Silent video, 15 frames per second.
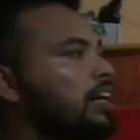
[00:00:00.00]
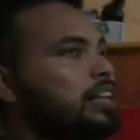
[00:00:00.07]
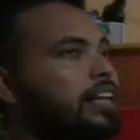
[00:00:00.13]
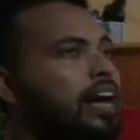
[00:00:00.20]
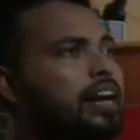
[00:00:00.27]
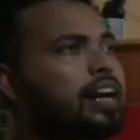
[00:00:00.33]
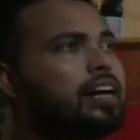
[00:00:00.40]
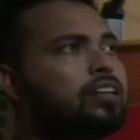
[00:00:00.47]

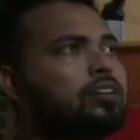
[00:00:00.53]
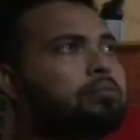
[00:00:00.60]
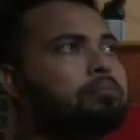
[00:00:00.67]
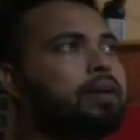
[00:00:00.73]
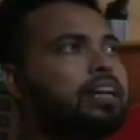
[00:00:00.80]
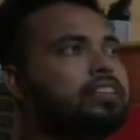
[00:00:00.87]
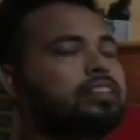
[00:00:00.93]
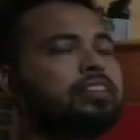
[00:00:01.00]
There are the
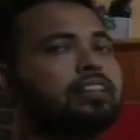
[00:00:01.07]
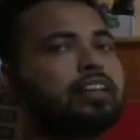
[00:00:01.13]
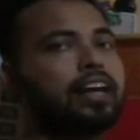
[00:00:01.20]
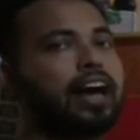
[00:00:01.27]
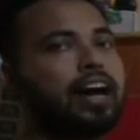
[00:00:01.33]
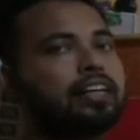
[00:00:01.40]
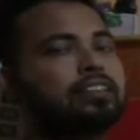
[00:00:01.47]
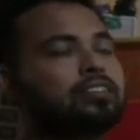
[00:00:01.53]
major
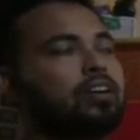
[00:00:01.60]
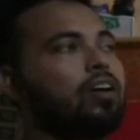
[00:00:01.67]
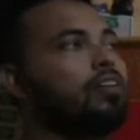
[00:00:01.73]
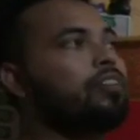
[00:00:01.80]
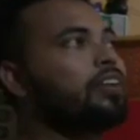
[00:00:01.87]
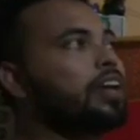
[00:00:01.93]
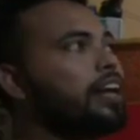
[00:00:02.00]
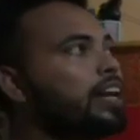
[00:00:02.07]
gas
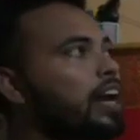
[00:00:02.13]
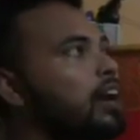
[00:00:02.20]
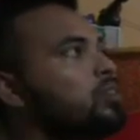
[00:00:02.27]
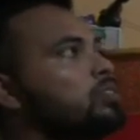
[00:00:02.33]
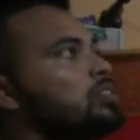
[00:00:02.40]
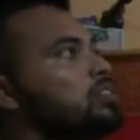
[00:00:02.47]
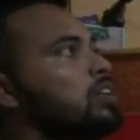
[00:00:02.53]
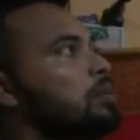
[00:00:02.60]
of
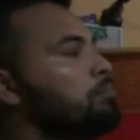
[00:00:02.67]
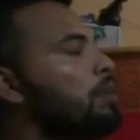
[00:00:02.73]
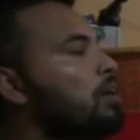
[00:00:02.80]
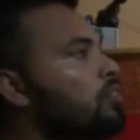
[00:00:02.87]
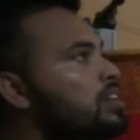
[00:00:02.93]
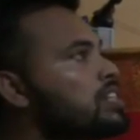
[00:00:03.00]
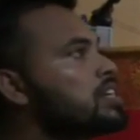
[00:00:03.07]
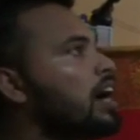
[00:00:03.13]
greenhouse,
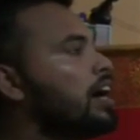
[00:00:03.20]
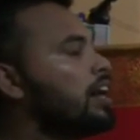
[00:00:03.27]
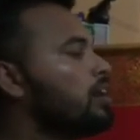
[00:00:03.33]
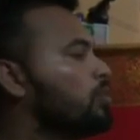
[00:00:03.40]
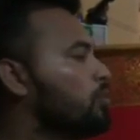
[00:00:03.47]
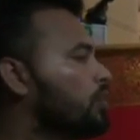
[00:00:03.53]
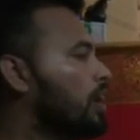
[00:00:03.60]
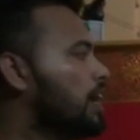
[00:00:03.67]
but which are
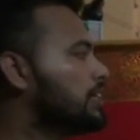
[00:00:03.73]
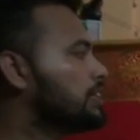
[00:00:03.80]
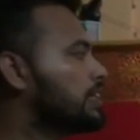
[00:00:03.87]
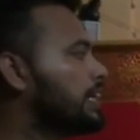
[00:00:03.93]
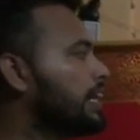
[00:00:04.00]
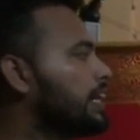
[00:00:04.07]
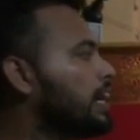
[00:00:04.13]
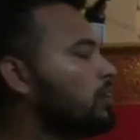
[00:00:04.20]
known as
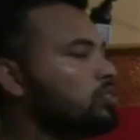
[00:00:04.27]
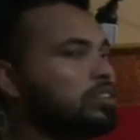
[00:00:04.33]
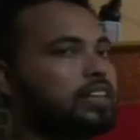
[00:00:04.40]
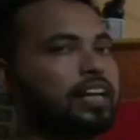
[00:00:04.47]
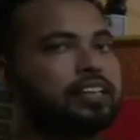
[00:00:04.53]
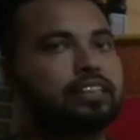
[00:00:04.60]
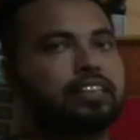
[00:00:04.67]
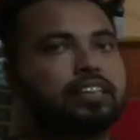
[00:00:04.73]
greenhouse
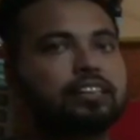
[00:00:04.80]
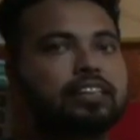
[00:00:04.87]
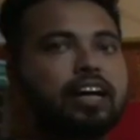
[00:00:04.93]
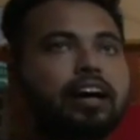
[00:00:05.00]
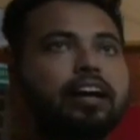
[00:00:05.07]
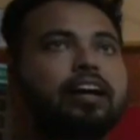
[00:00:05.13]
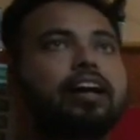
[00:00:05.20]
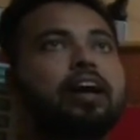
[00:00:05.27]
gases
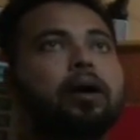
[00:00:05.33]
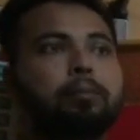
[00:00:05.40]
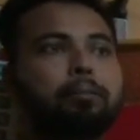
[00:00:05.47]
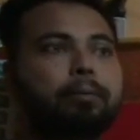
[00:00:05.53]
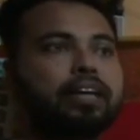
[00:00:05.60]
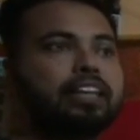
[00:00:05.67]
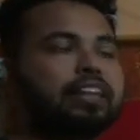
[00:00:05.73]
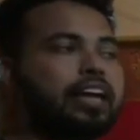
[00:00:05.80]
are
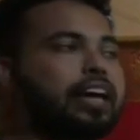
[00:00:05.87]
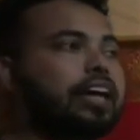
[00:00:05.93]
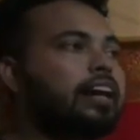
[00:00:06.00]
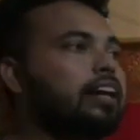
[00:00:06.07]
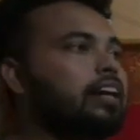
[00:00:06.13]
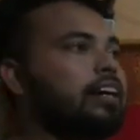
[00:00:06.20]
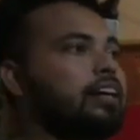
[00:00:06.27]
methane,